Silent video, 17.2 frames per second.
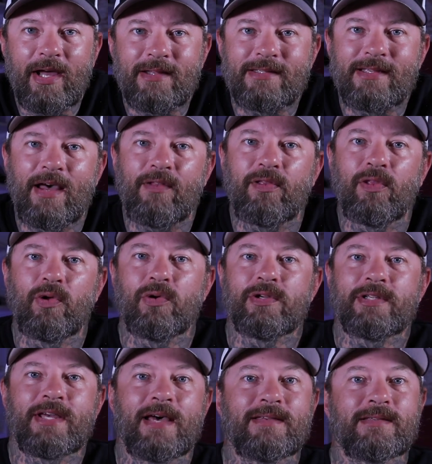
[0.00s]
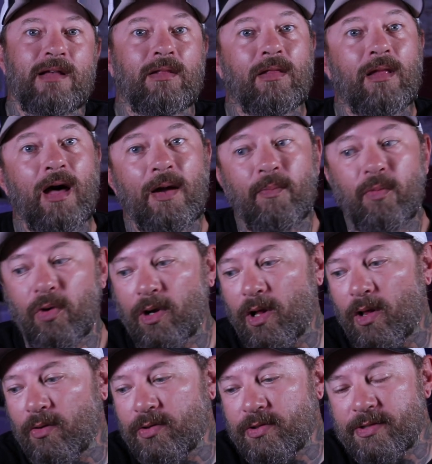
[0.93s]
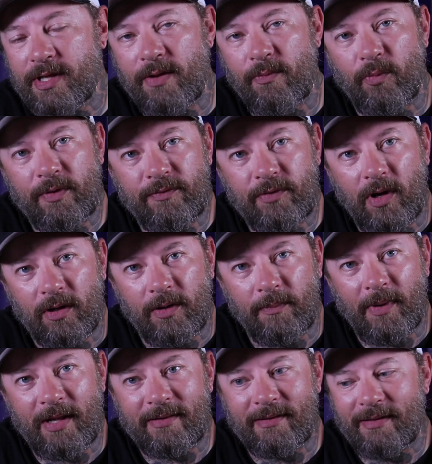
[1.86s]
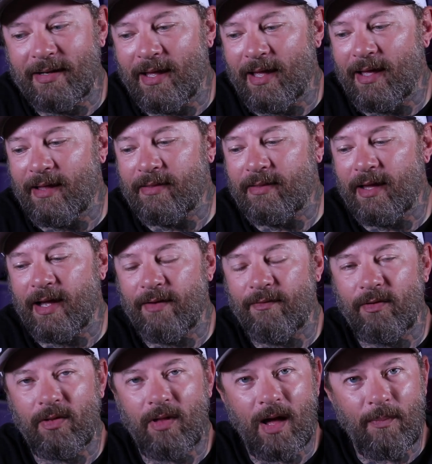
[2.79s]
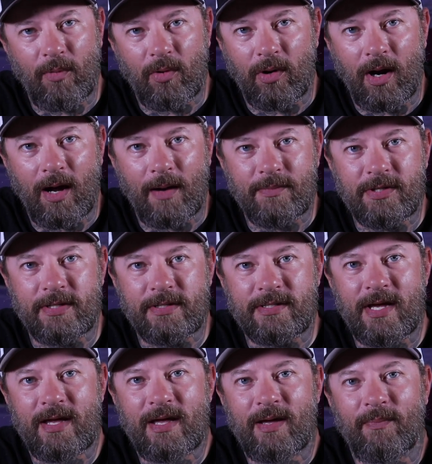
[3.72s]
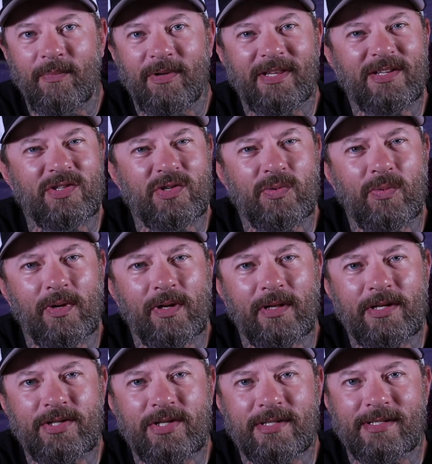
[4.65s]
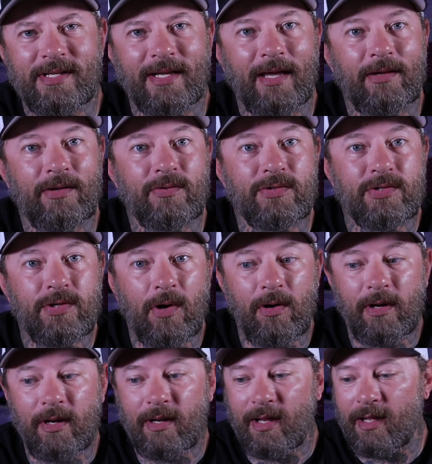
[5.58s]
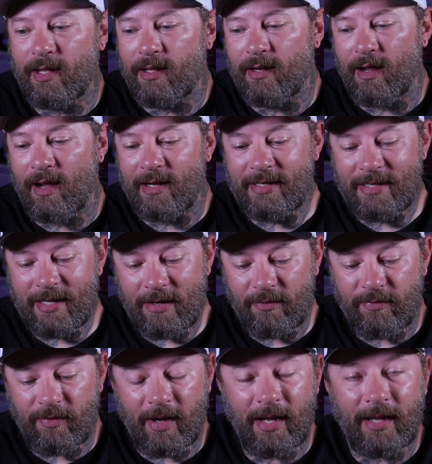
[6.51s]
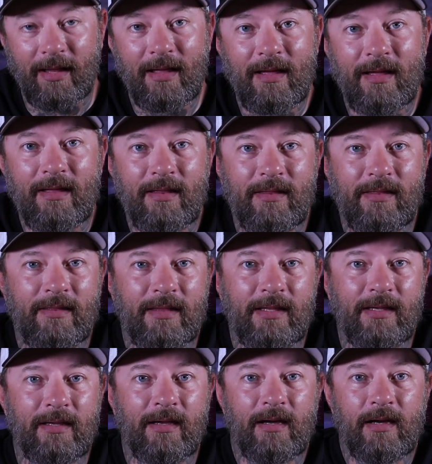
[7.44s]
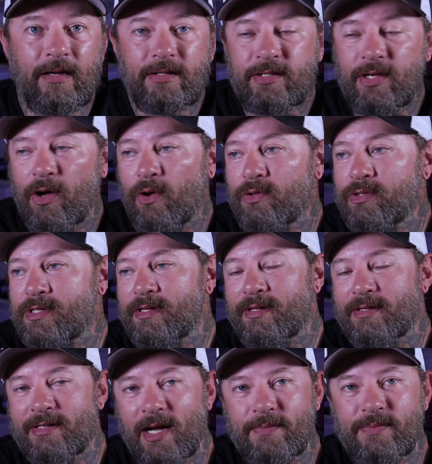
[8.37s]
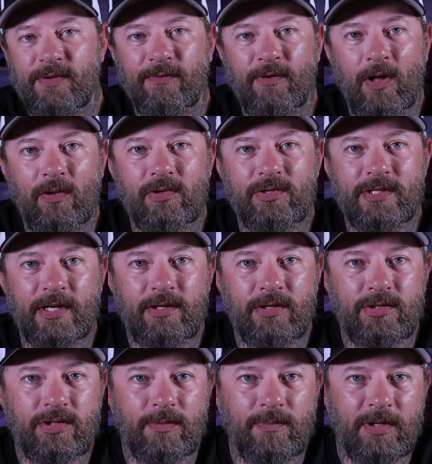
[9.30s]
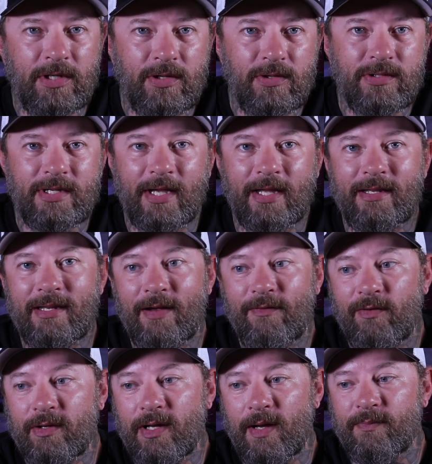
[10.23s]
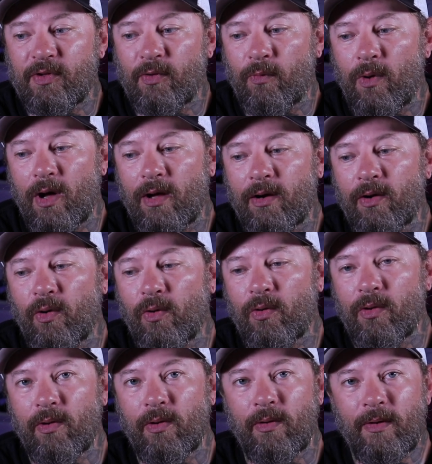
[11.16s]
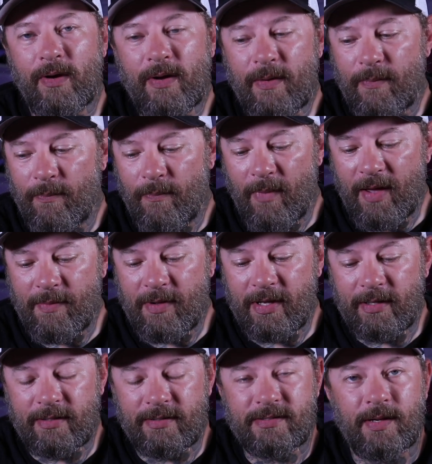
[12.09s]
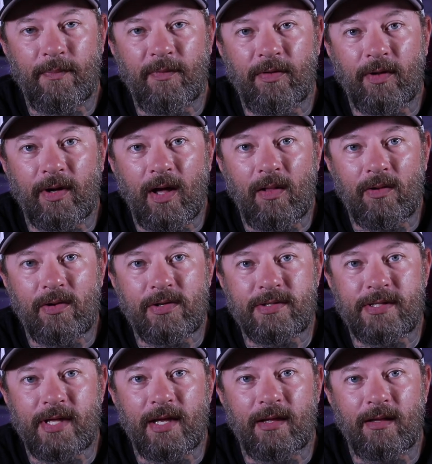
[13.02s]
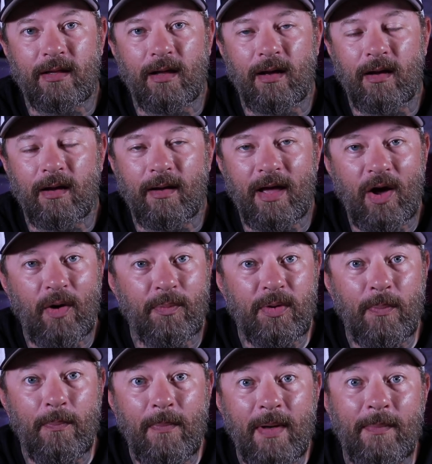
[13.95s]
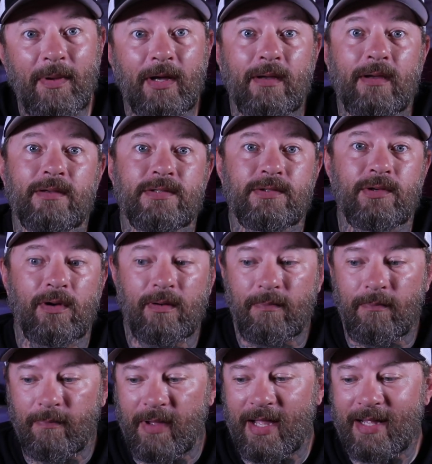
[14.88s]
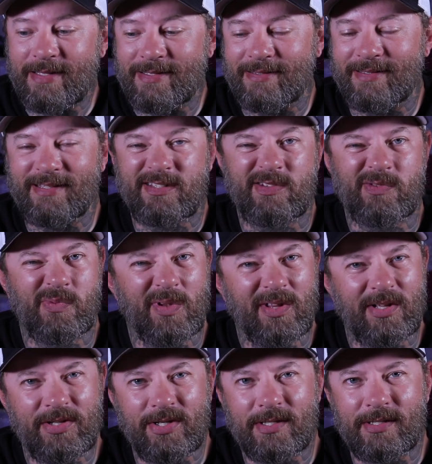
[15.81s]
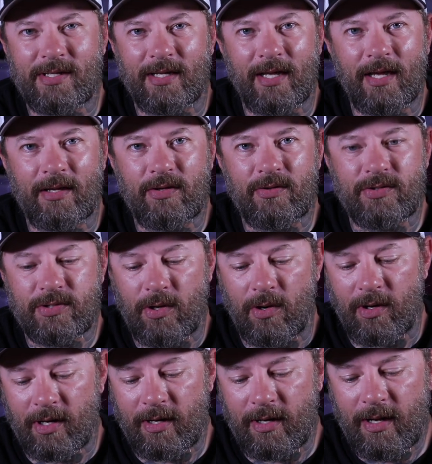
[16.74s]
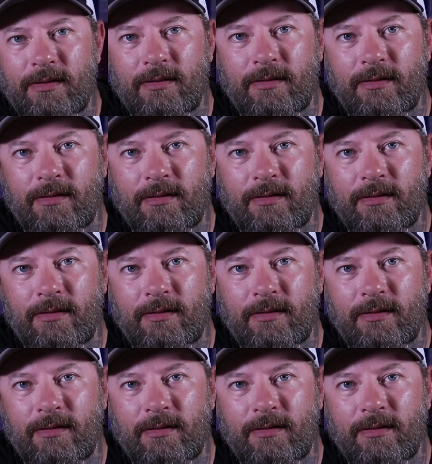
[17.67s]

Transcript: Down South Lures has a lot more colors than we've talked about today. They have a lot more options, but this is really just to get you started in identifying the tones and the types of colors that you should be using in different types of water, or maybe some of the colors that help you mimic certain baits. This is really just to get you started.